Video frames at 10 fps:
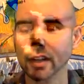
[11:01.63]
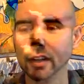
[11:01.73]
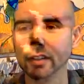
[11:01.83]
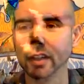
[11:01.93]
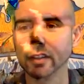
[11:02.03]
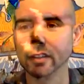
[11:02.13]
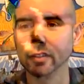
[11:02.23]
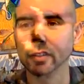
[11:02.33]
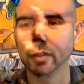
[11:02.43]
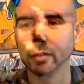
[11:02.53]
Then
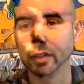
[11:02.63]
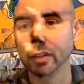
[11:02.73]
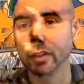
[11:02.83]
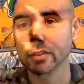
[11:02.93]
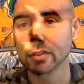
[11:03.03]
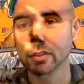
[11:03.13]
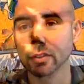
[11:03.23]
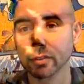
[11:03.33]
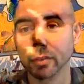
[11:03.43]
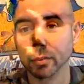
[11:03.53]
we could also,
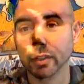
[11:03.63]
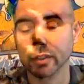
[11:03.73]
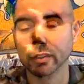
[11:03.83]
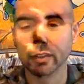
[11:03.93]
we will.